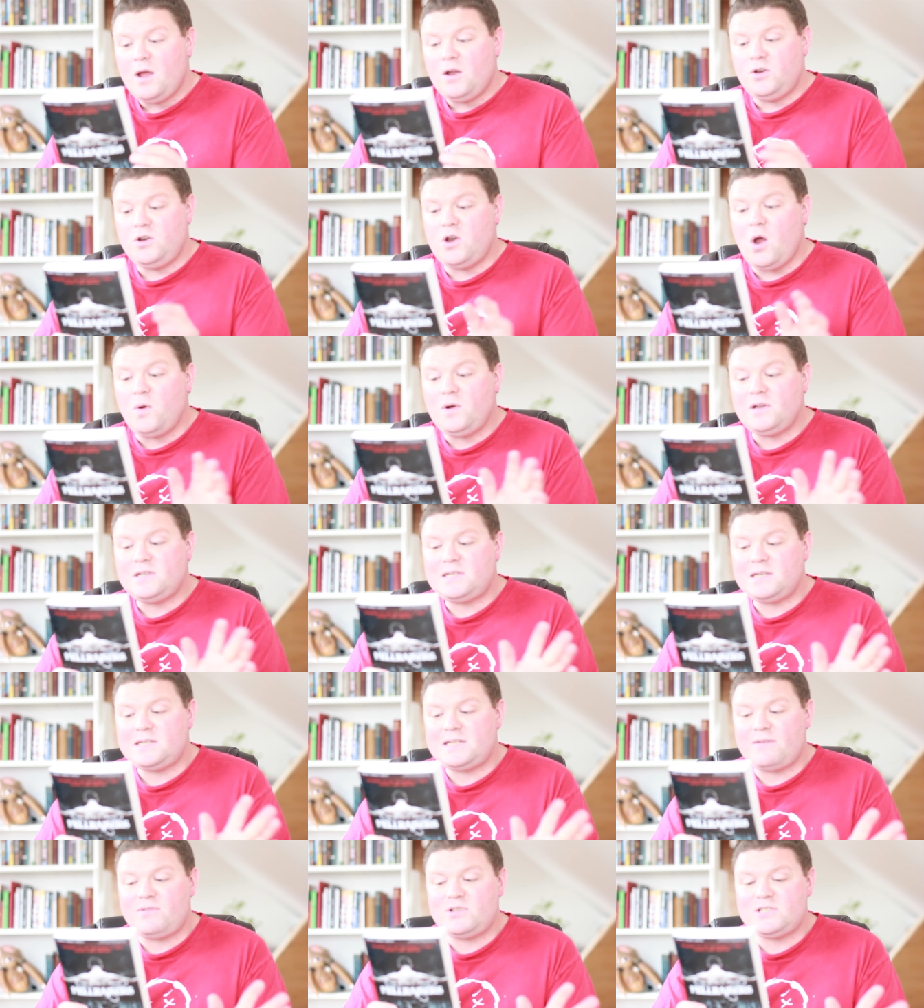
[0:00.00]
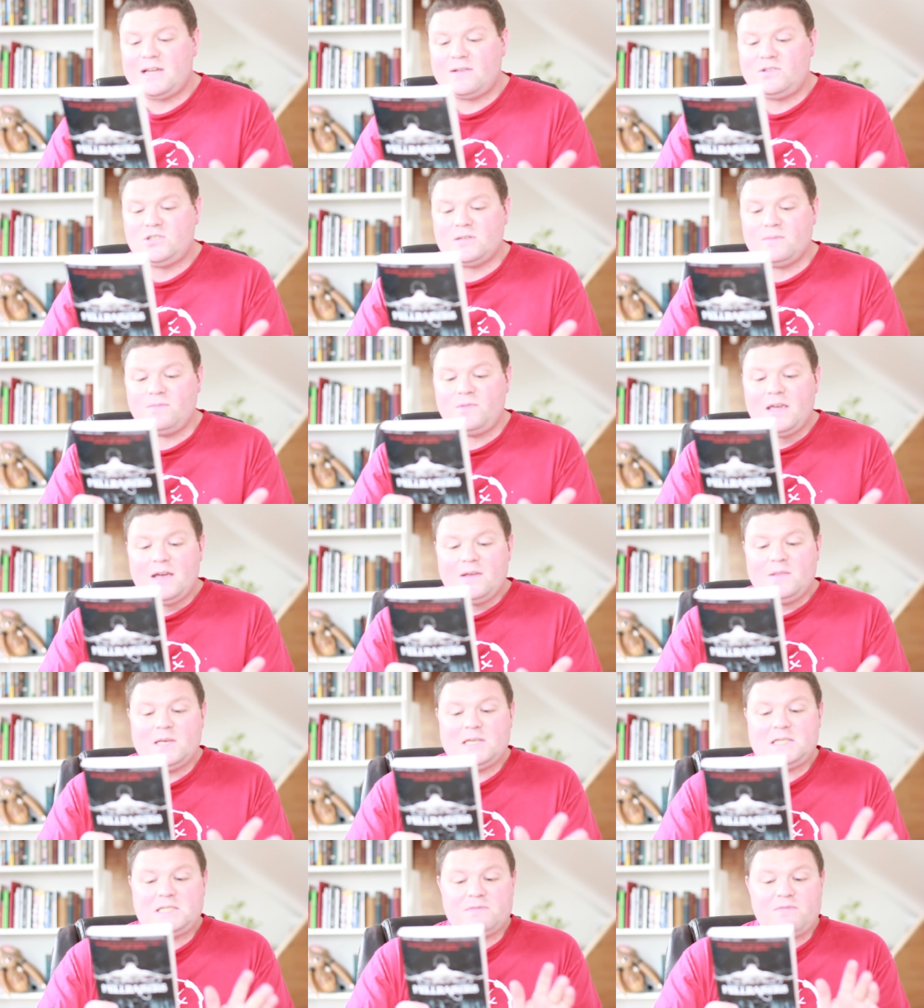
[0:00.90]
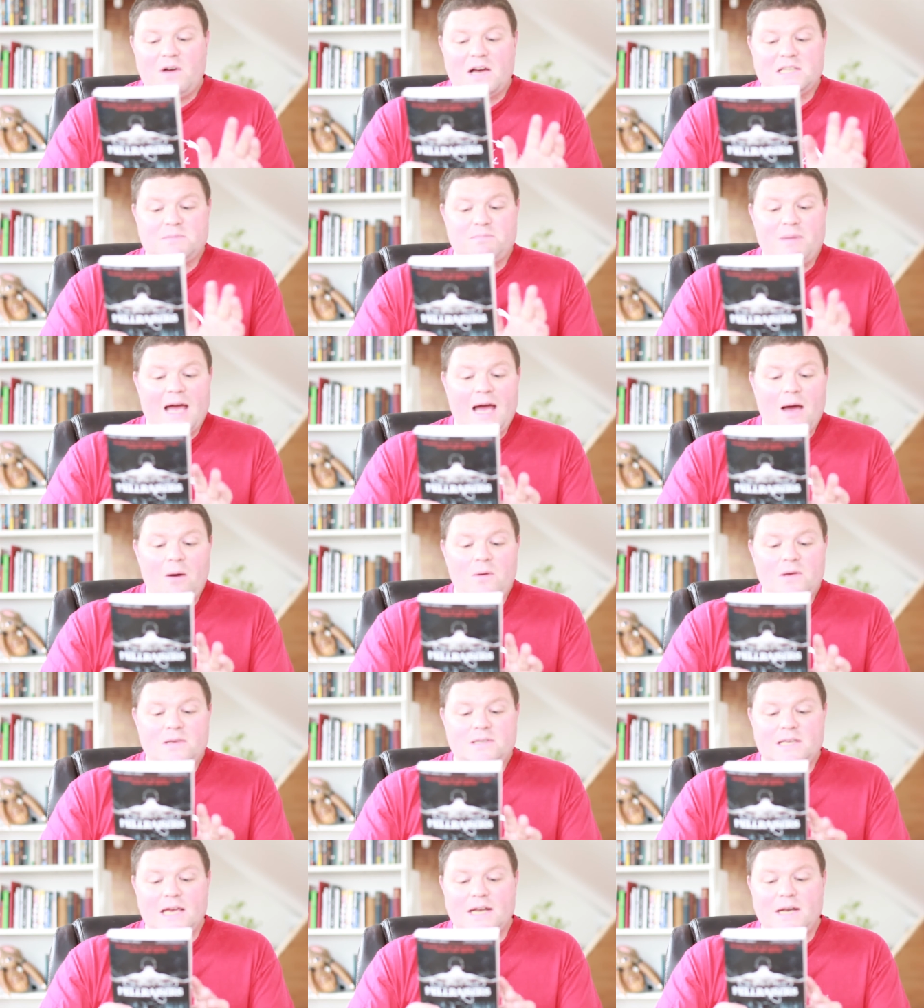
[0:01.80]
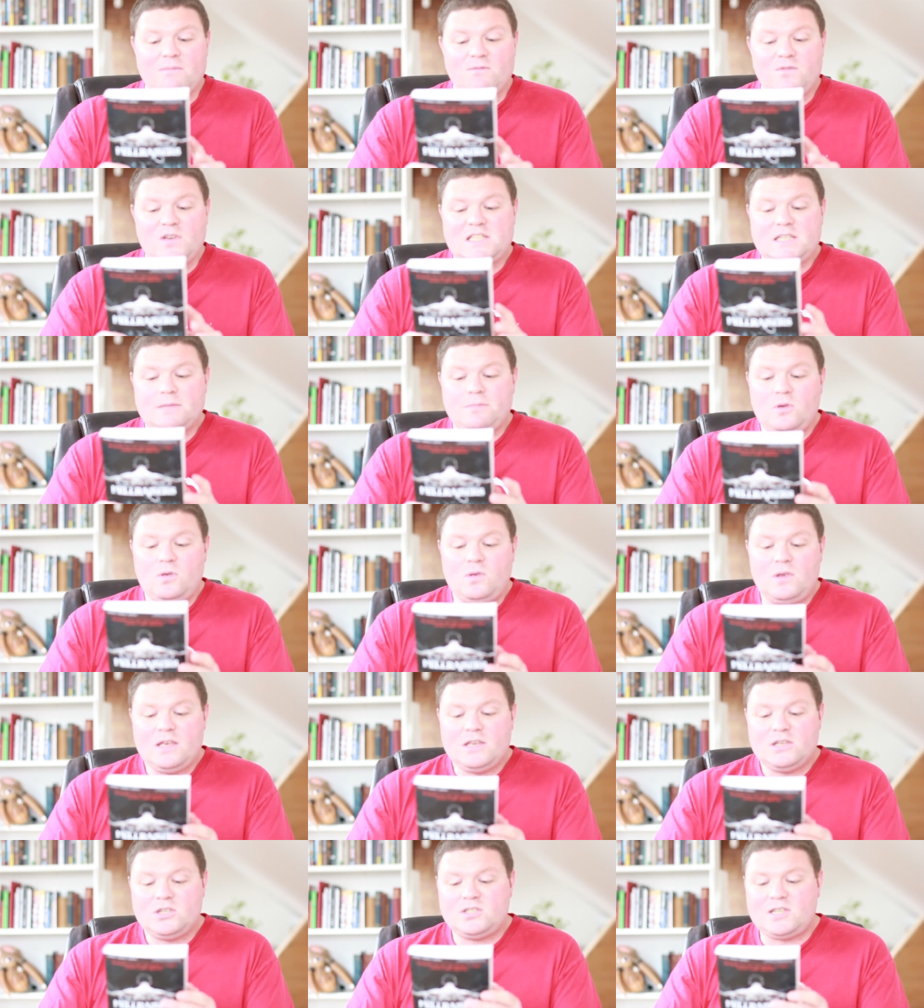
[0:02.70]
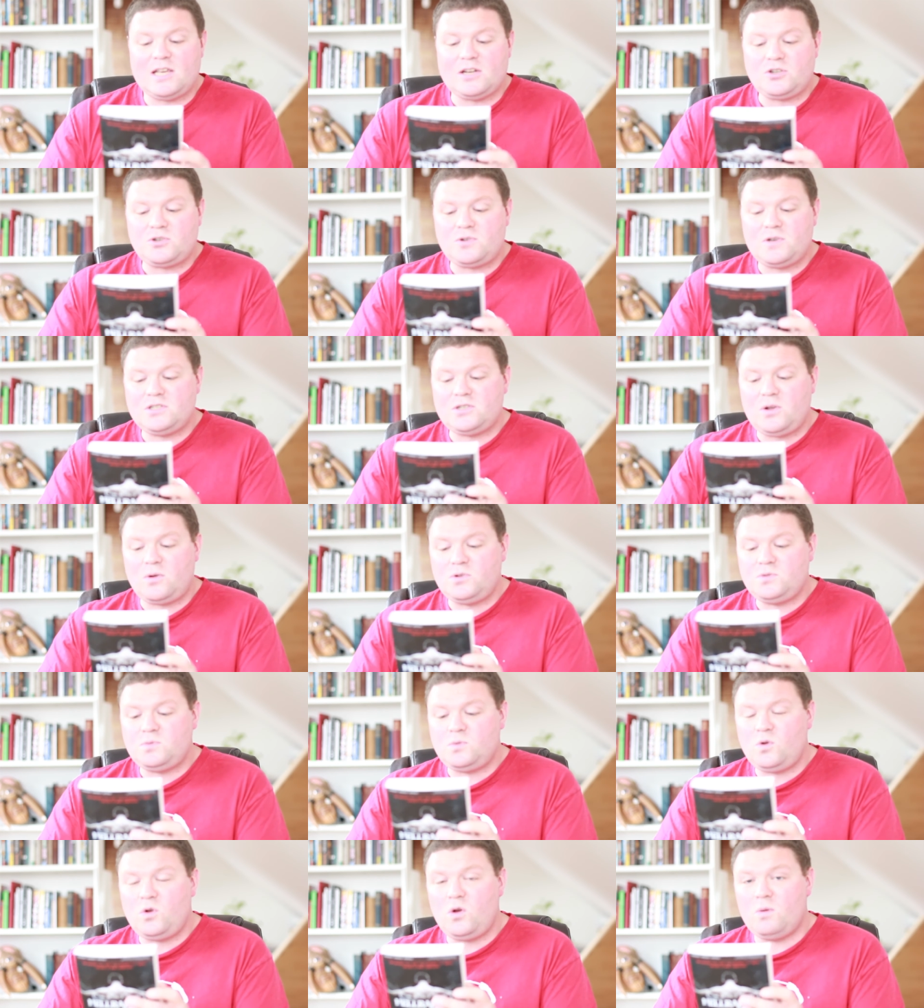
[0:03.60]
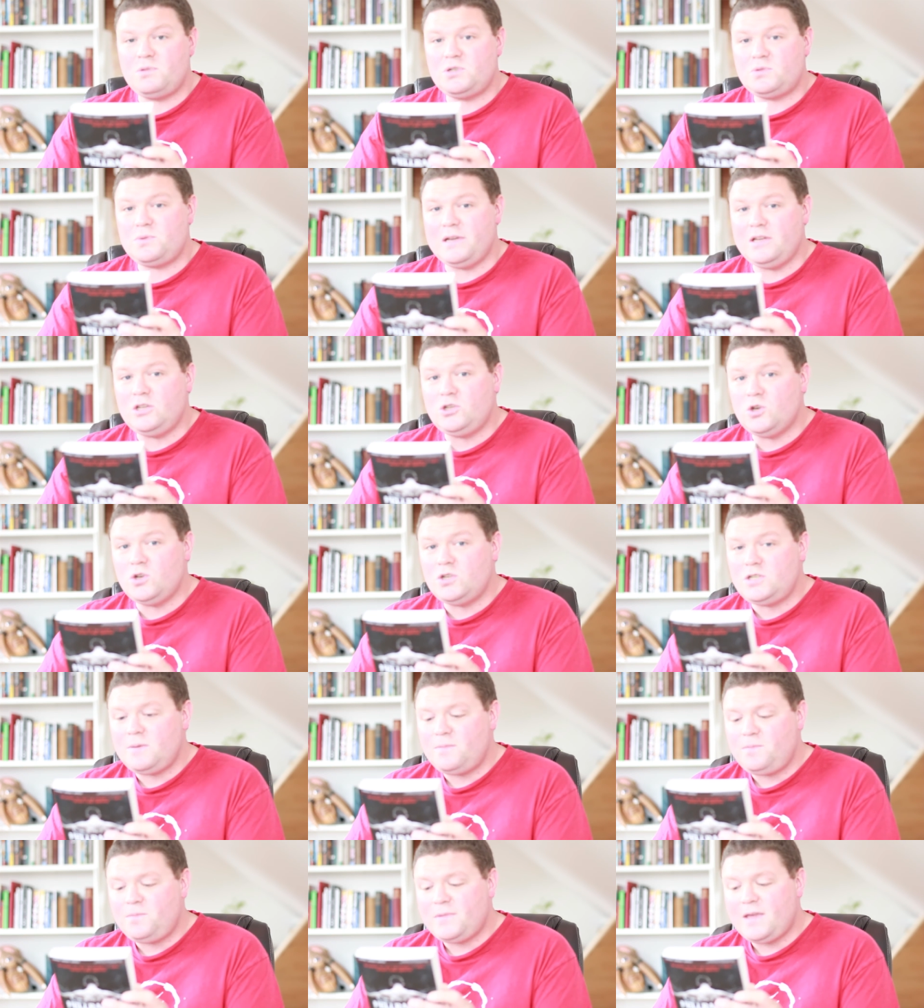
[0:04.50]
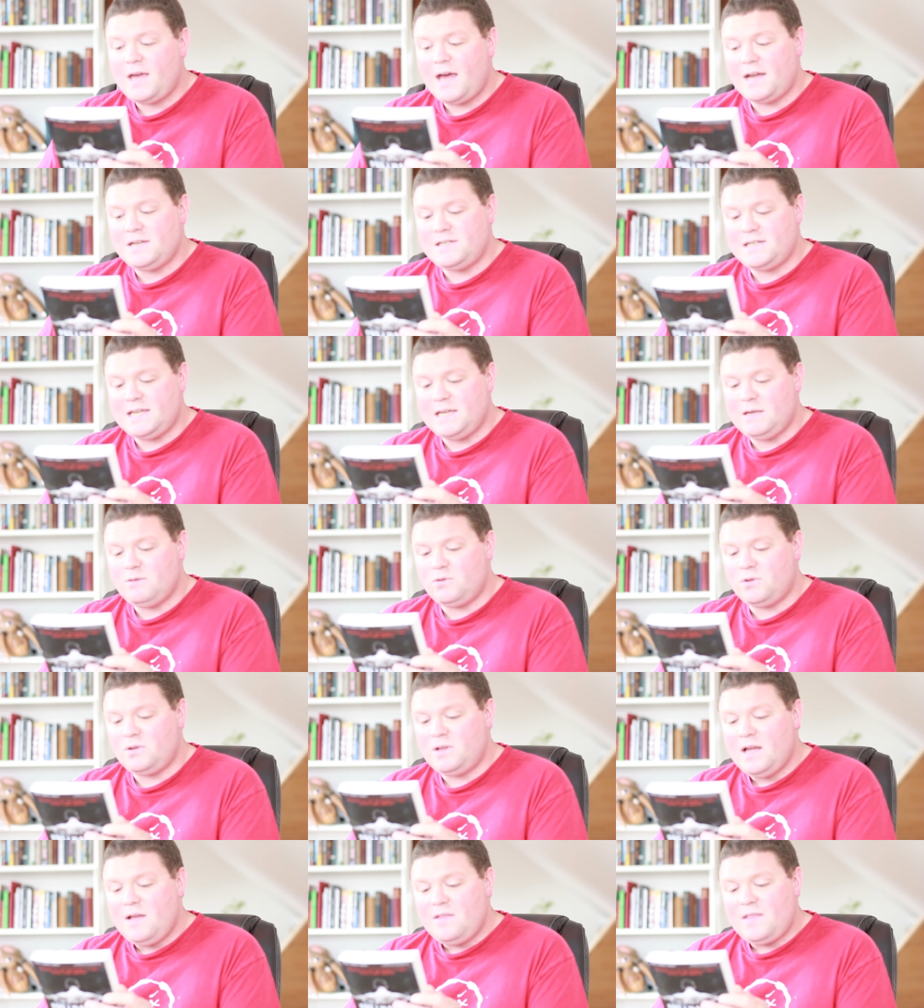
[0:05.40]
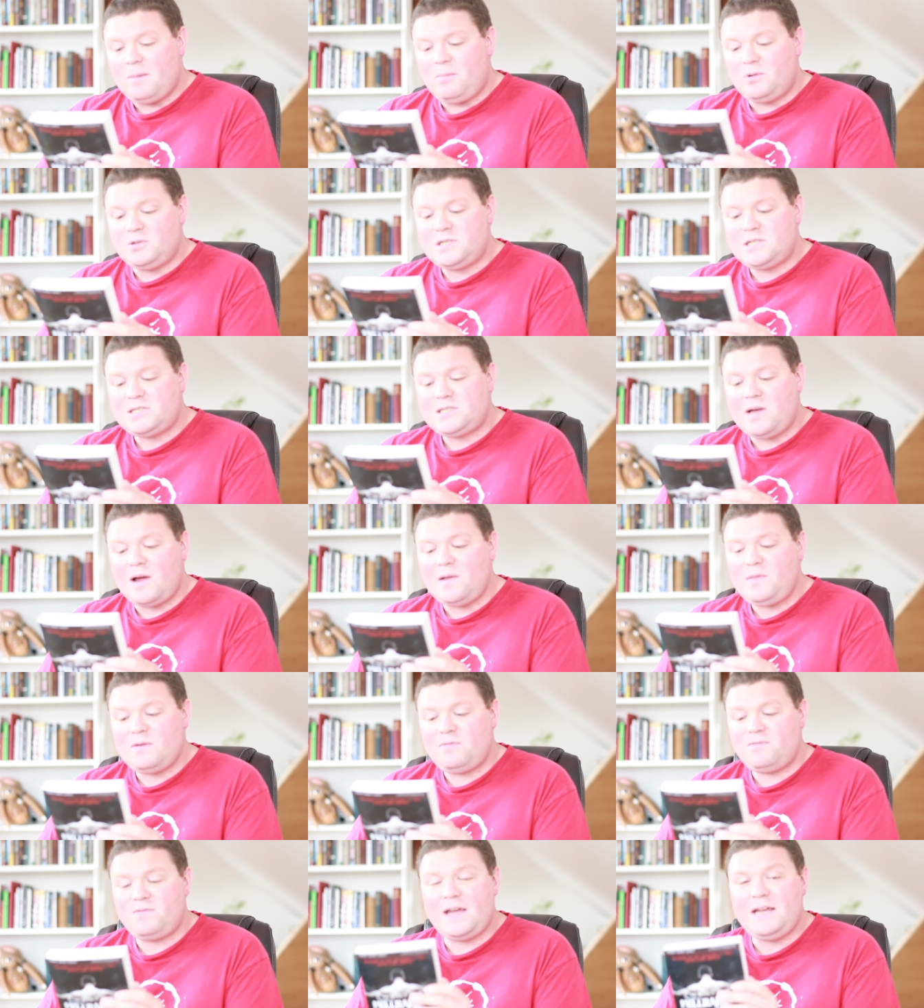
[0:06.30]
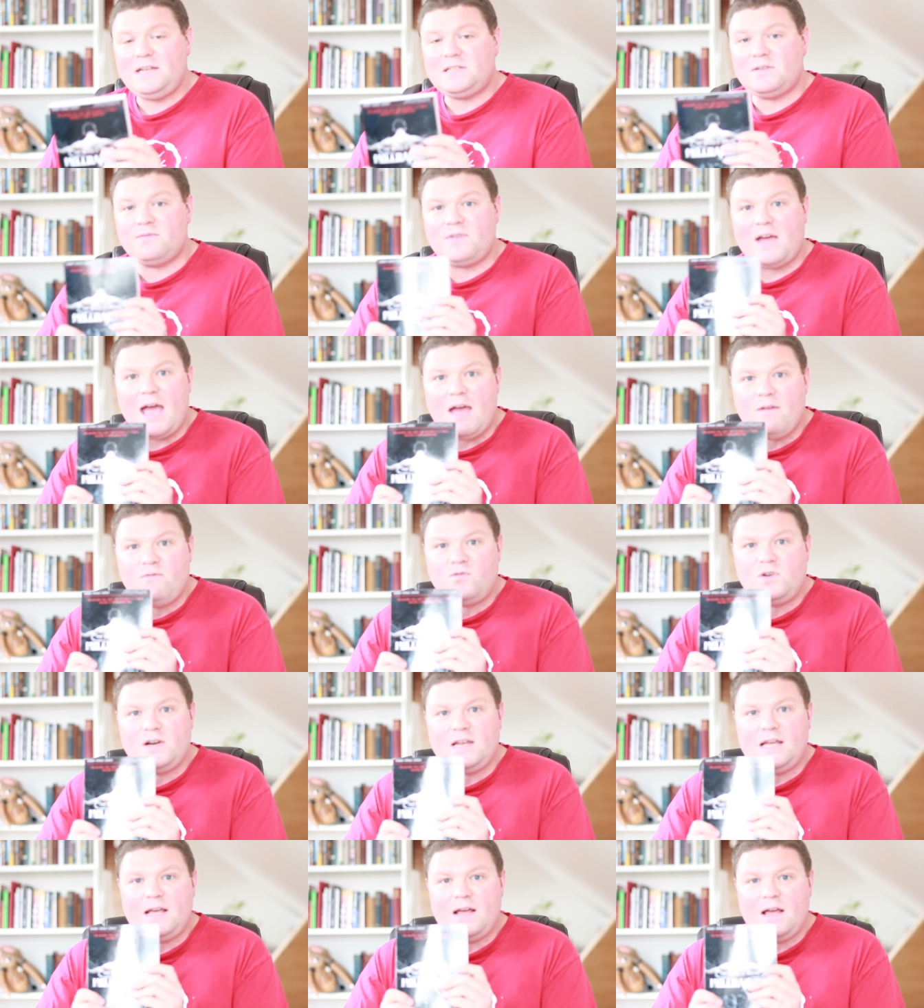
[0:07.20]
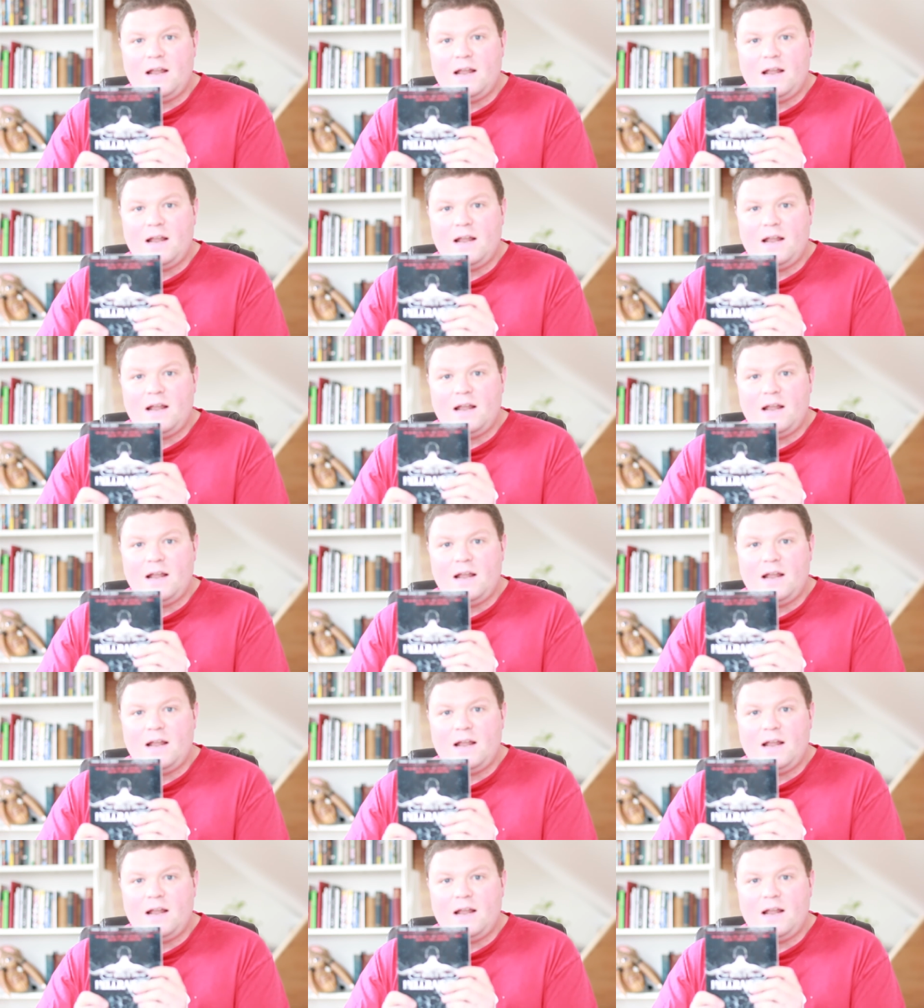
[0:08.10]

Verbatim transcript: Known as the Devil's Engine, this device powers an invisible, centuries-old war between good and evil that will decide the fate of every